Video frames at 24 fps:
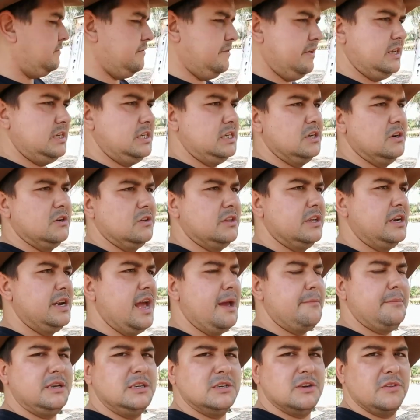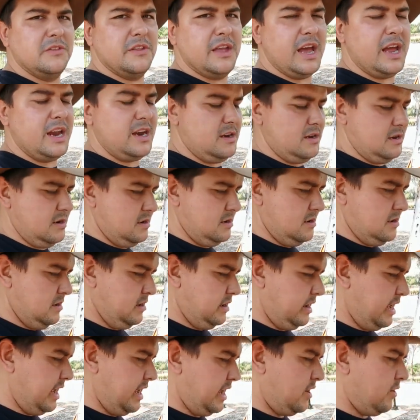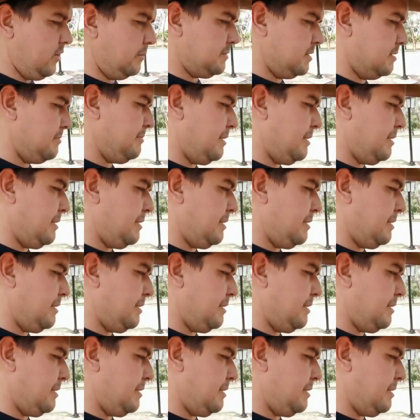video on the damage on that. He copped a